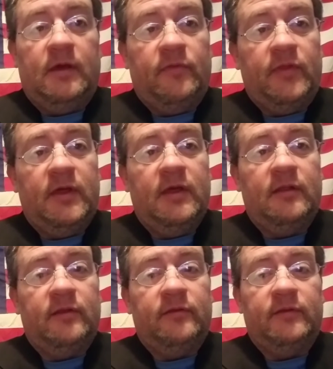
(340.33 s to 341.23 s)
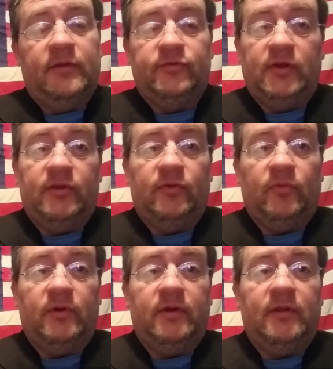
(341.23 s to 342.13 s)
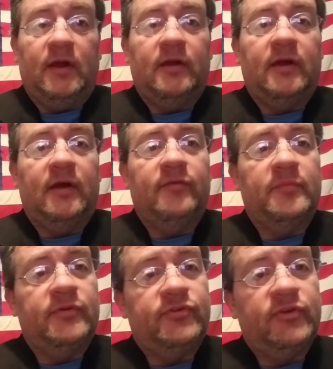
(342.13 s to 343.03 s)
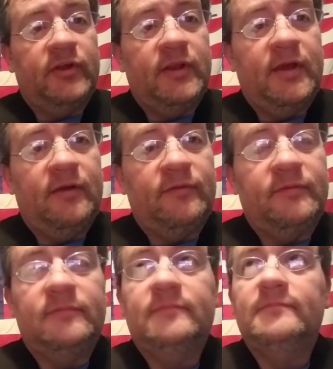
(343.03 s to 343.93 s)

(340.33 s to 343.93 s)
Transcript: And then in January, our government shut down.